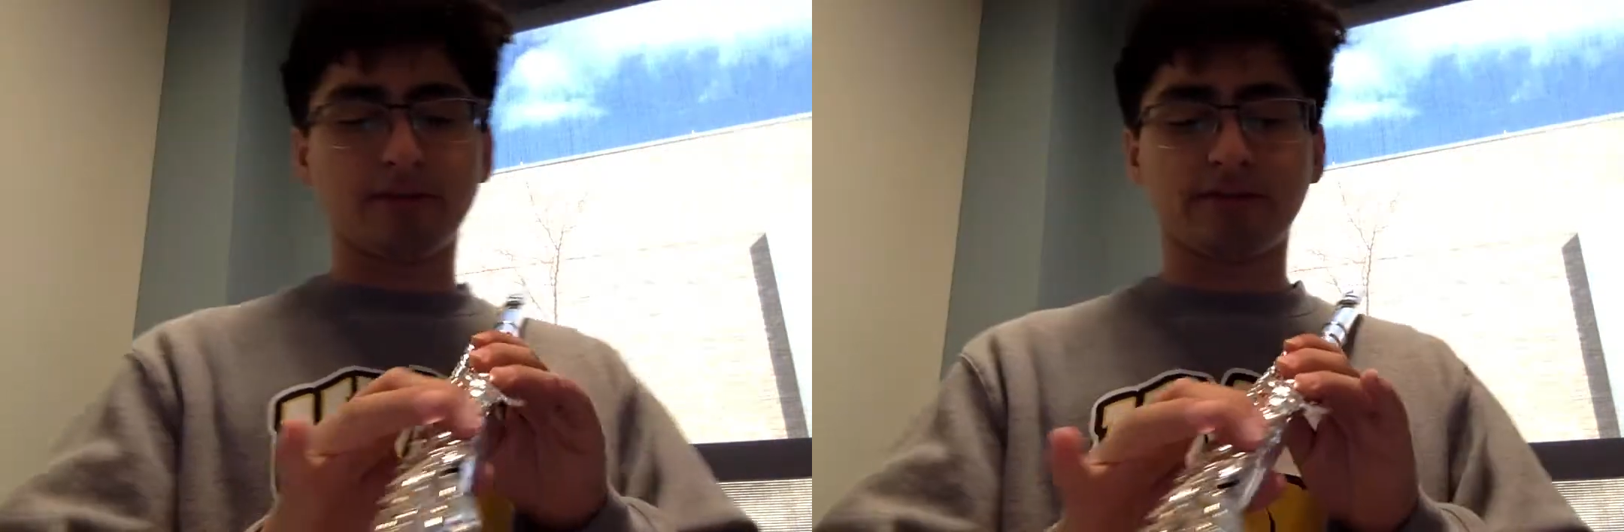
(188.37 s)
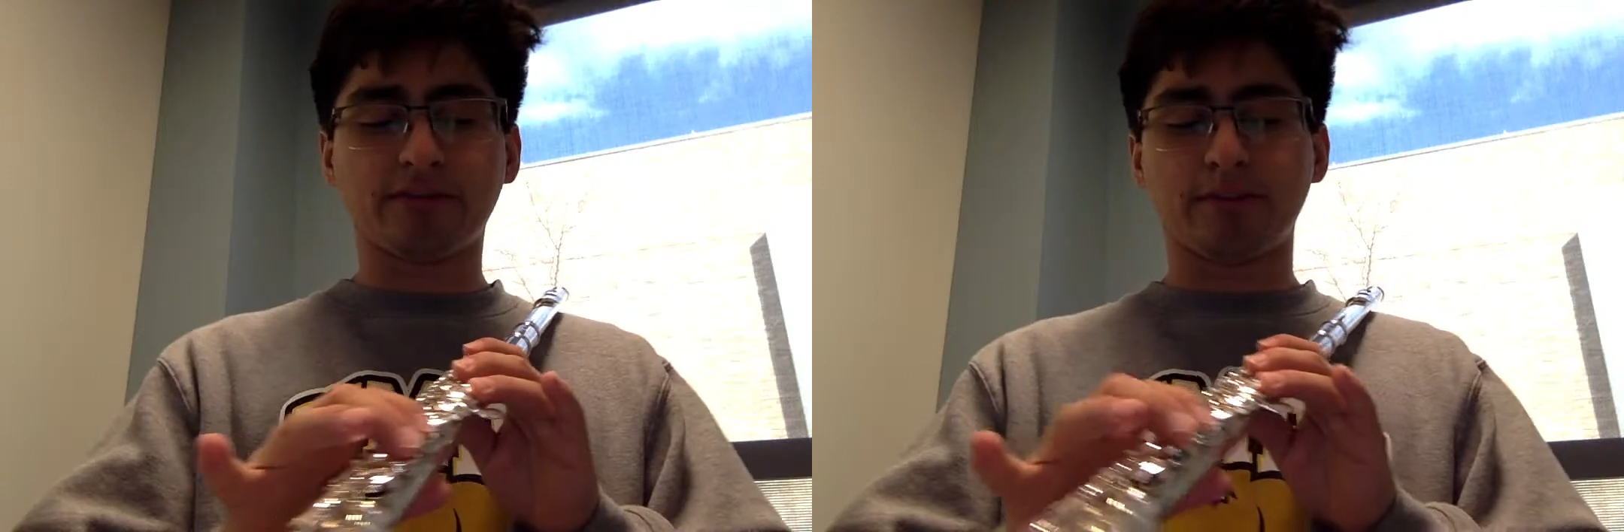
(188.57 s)

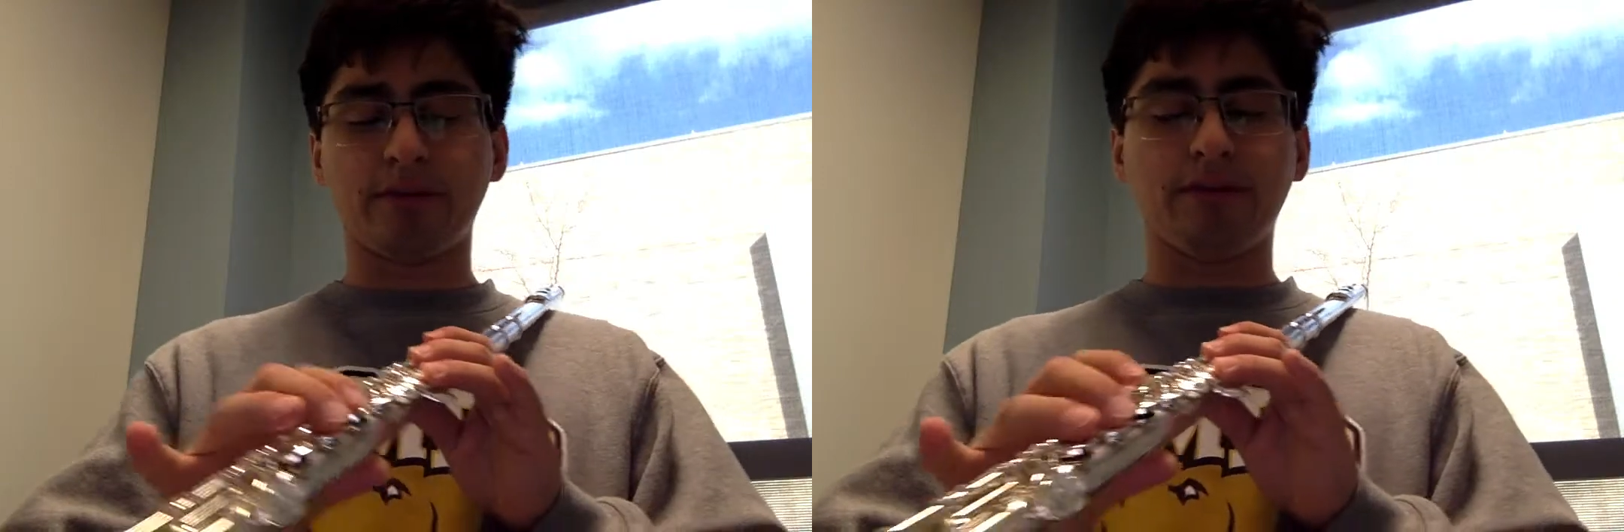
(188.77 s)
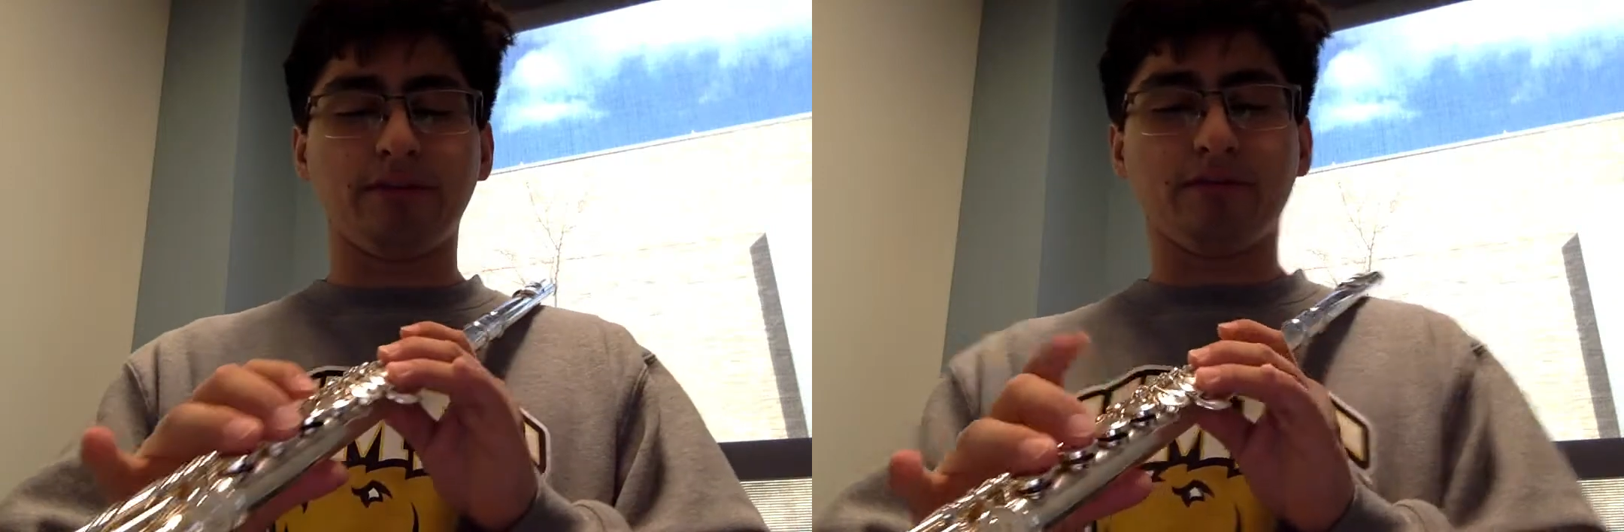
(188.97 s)
It's going to
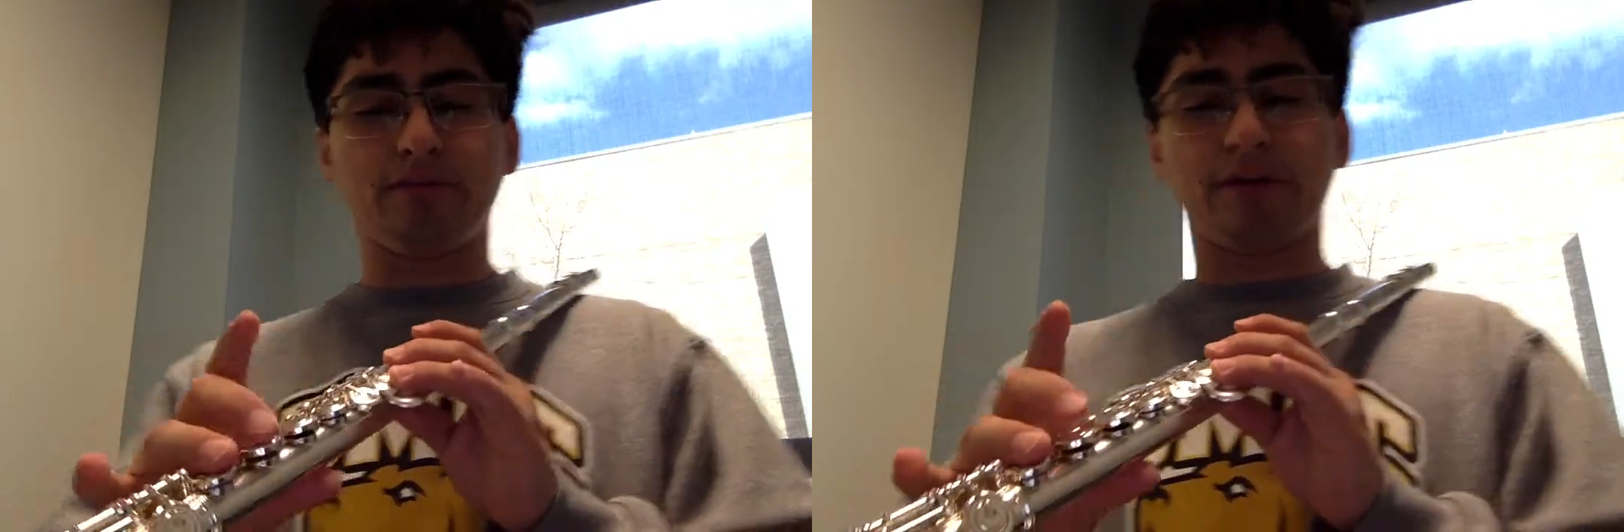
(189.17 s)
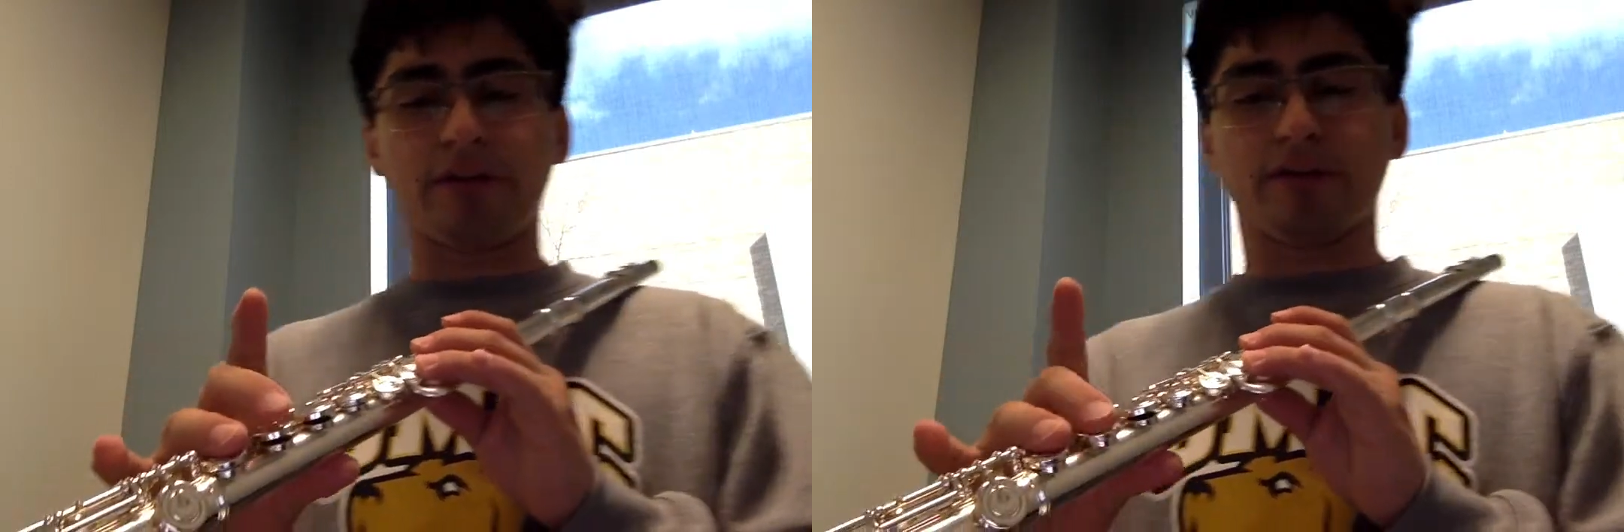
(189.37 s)
be
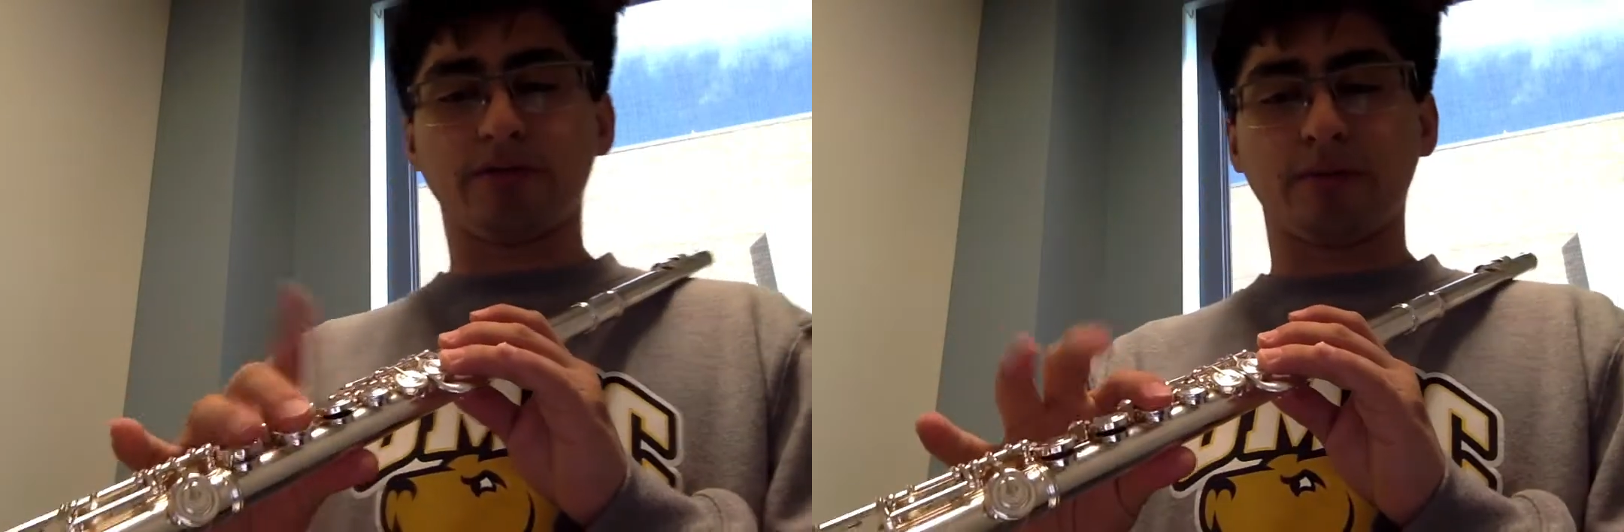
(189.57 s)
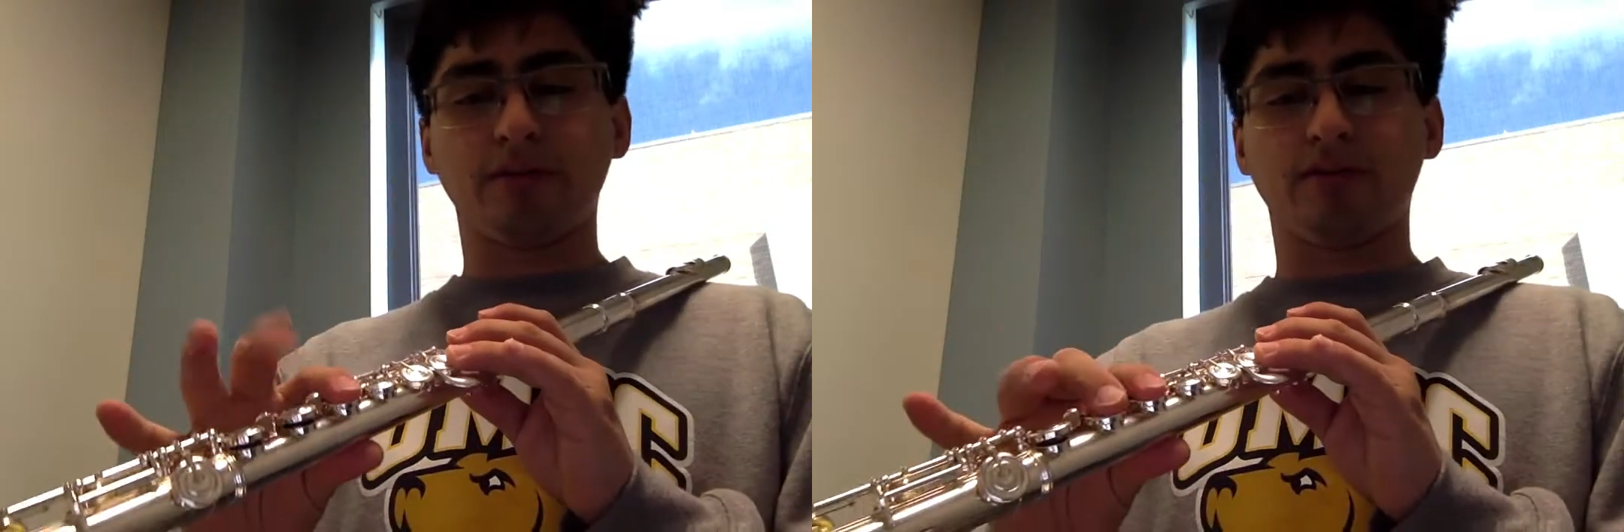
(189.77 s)
fingers
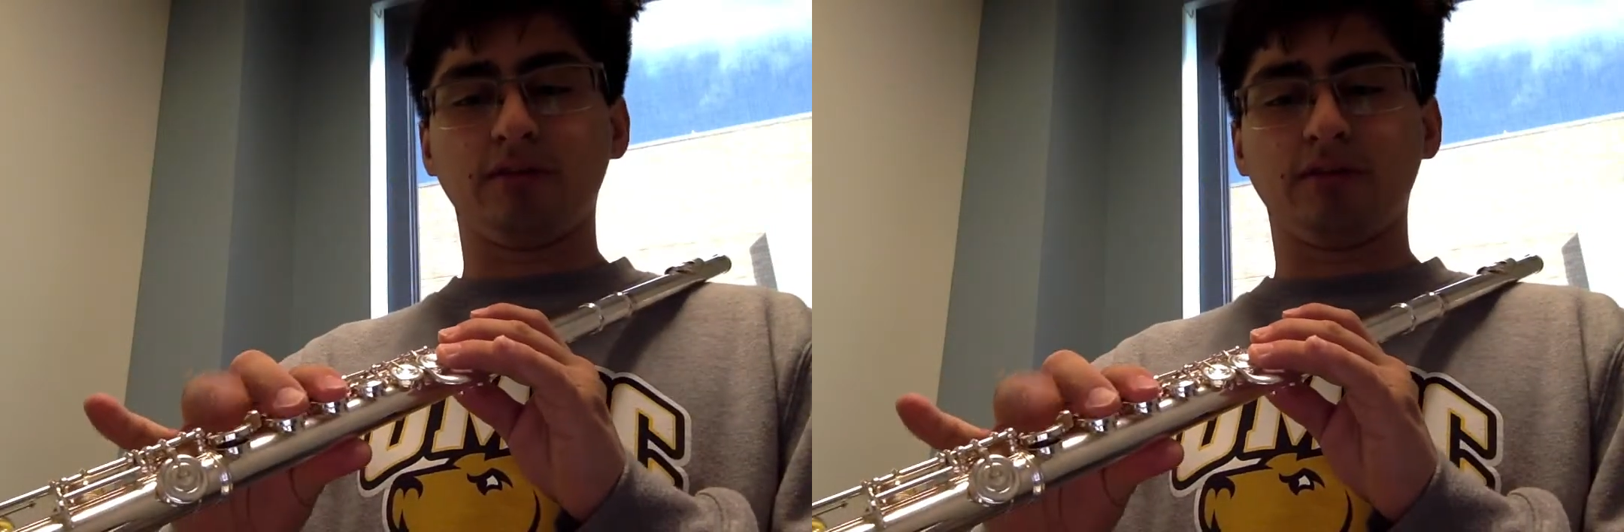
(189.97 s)
1, 2,